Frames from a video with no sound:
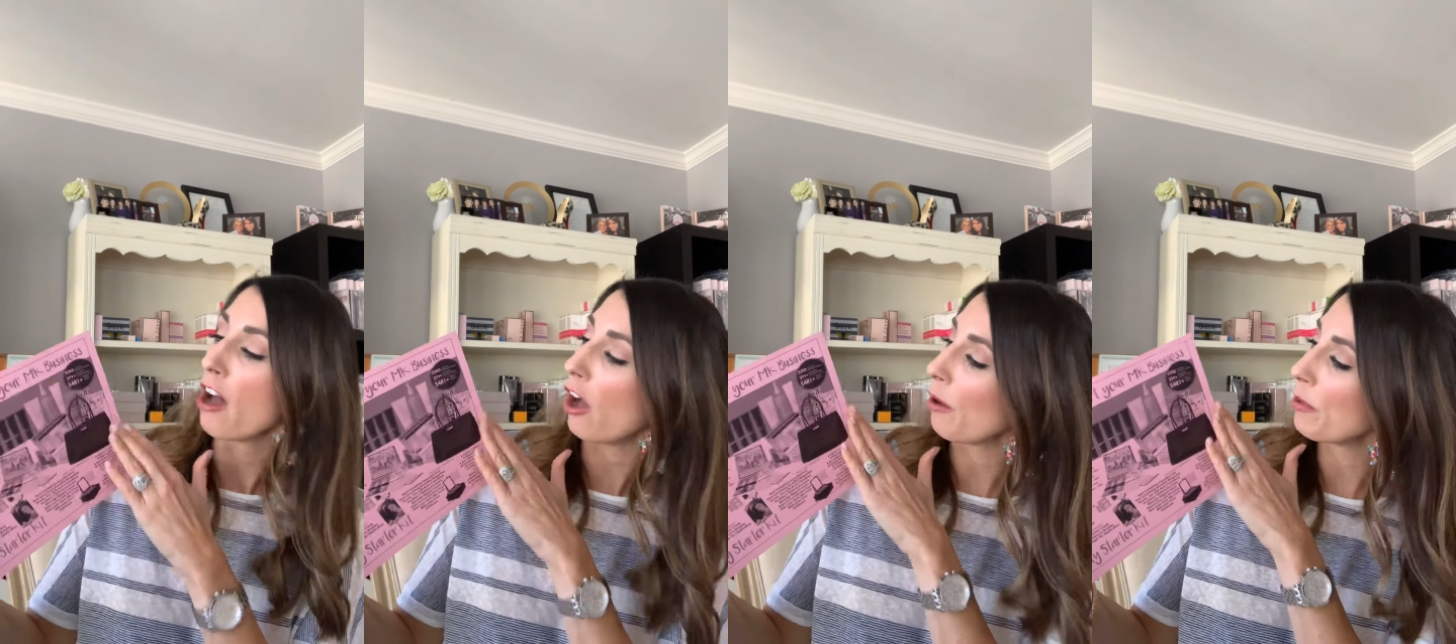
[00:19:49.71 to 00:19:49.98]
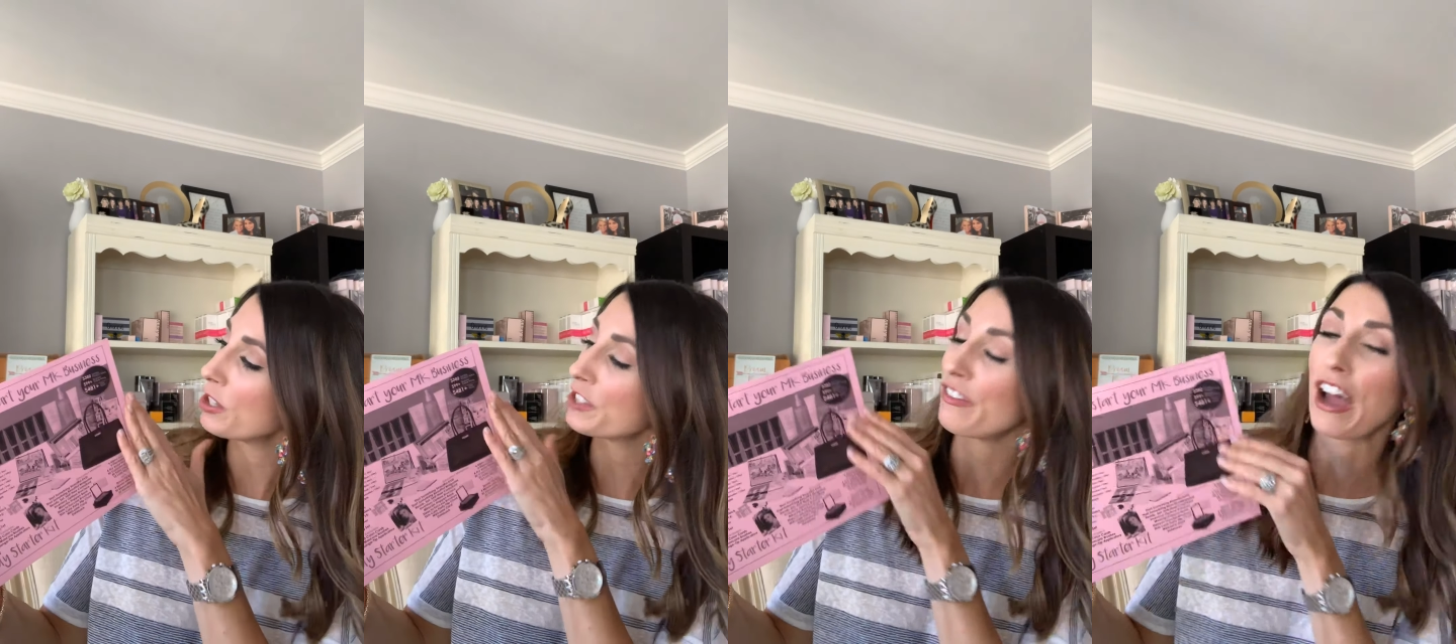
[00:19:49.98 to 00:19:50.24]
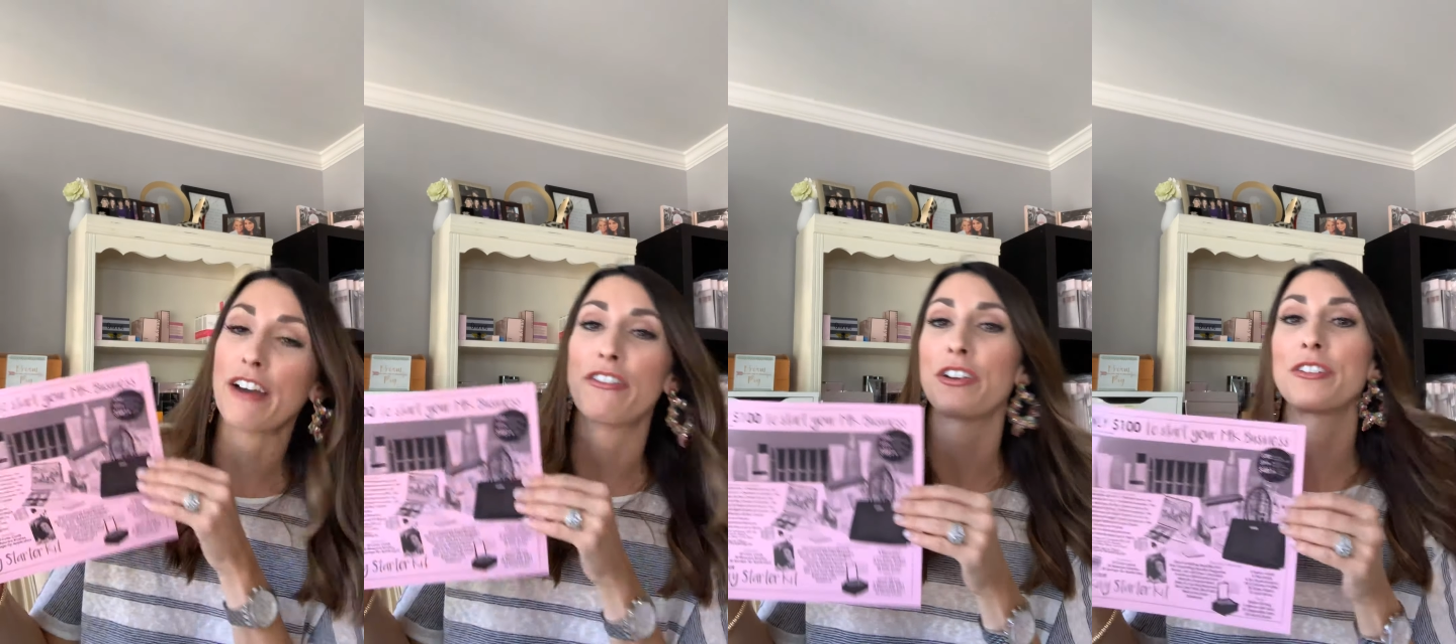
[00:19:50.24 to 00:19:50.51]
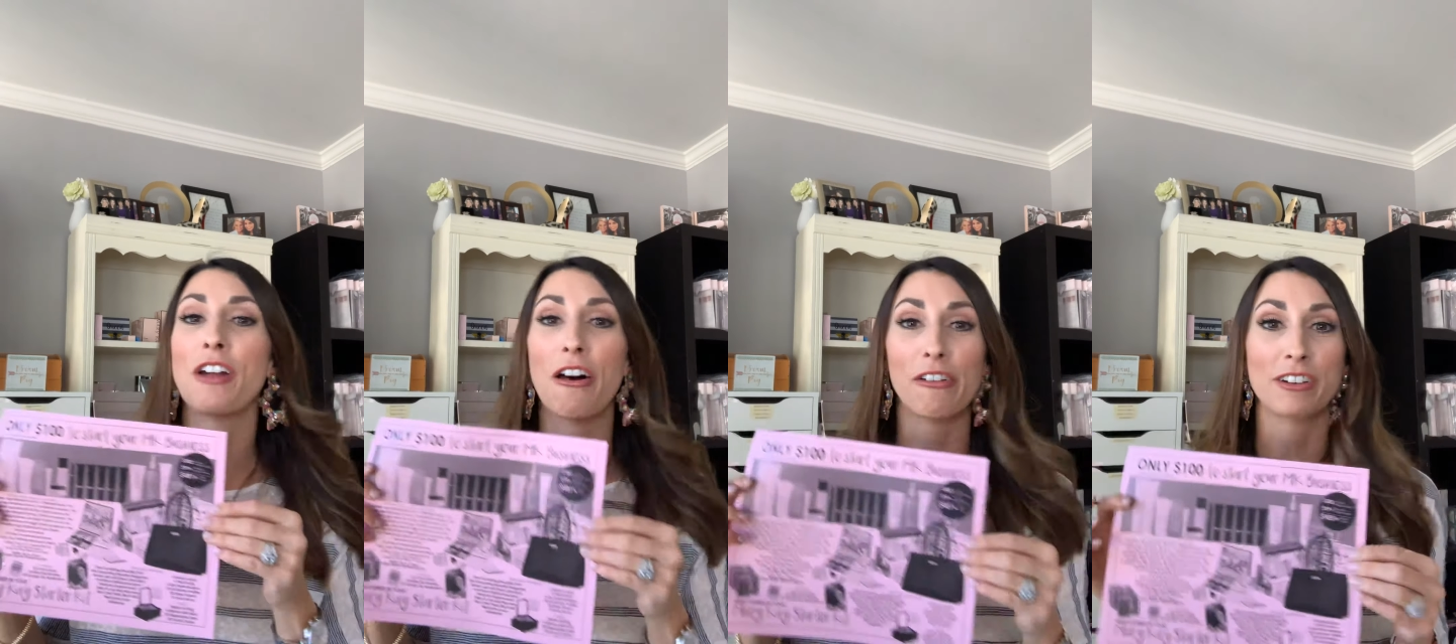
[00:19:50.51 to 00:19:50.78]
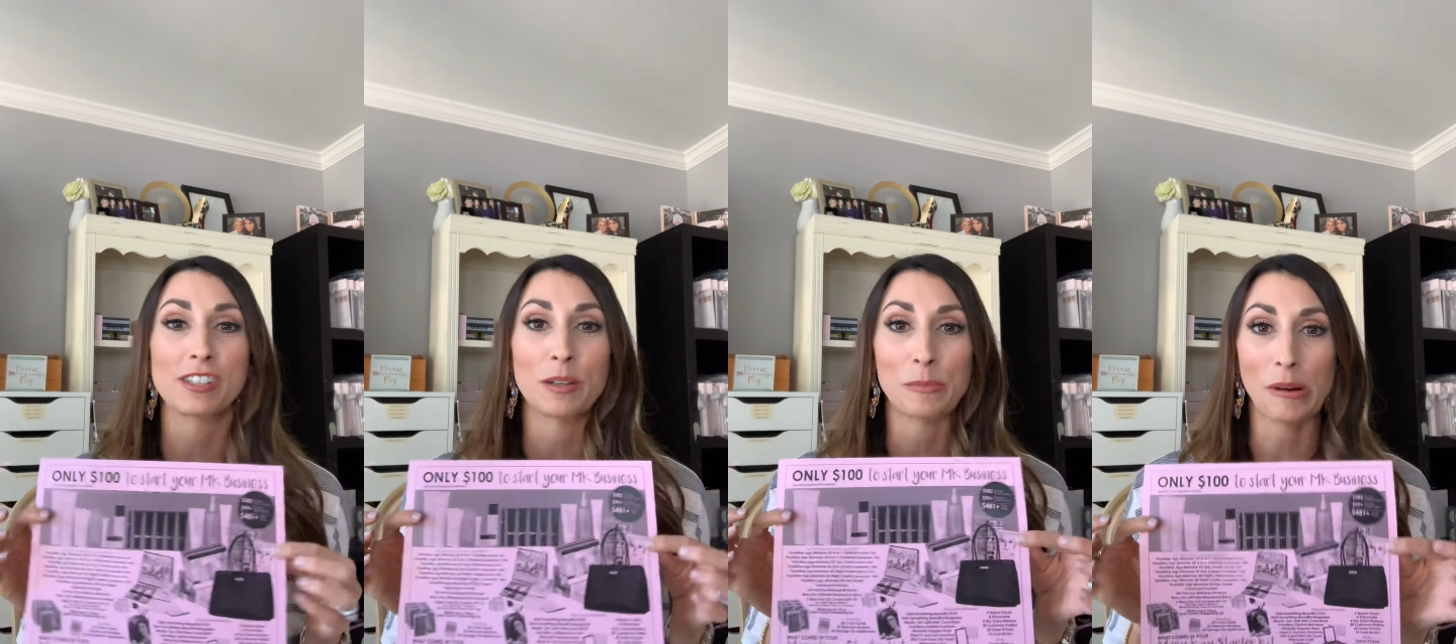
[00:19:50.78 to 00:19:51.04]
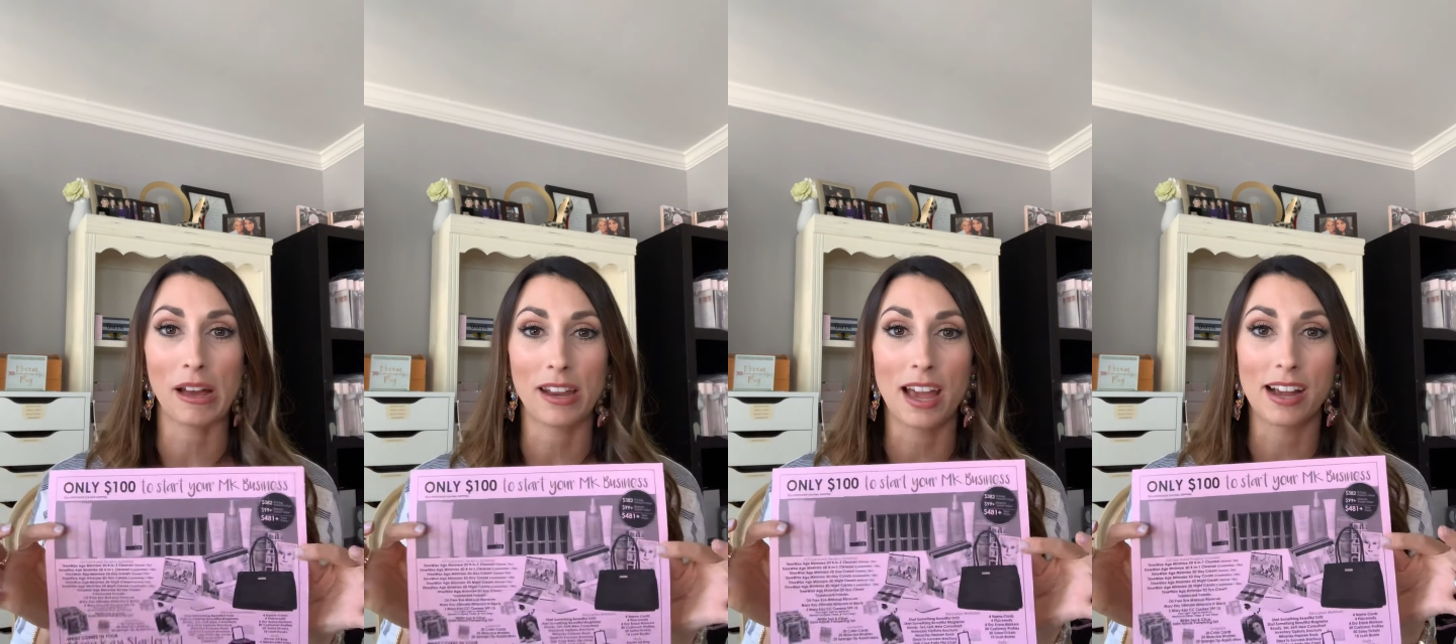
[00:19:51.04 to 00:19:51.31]
almost $500 in
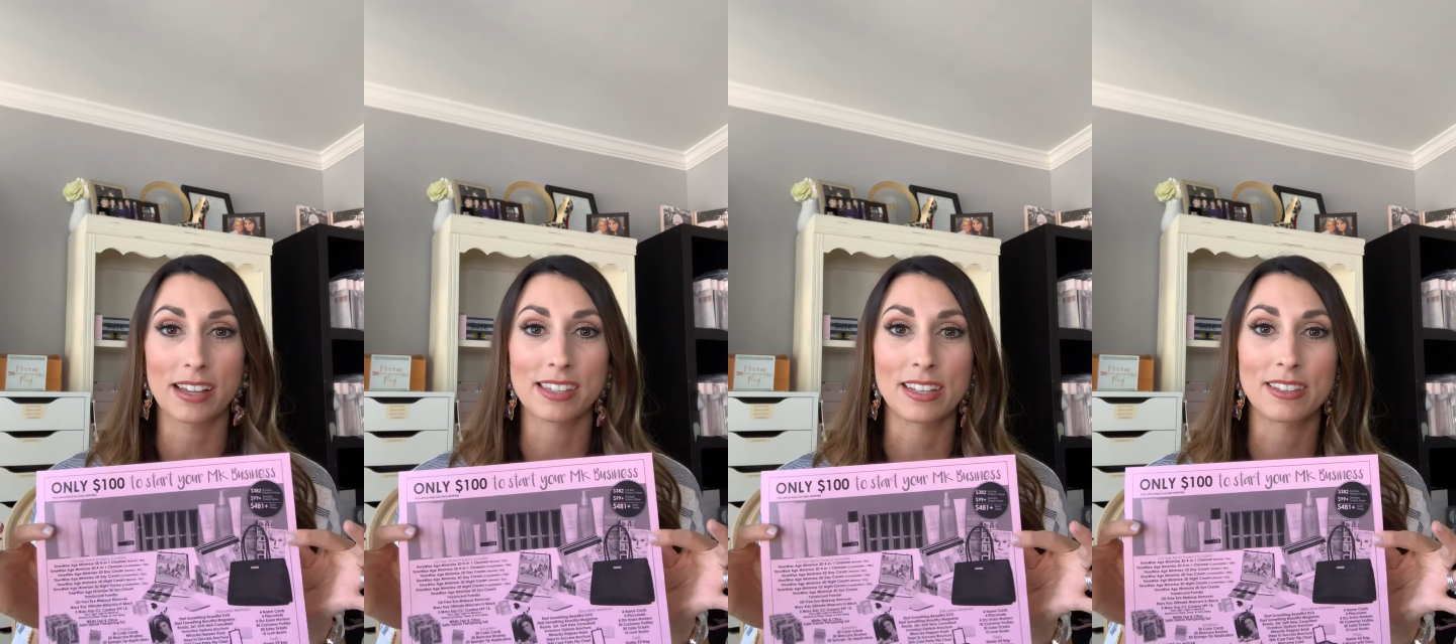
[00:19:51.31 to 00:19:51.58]
products.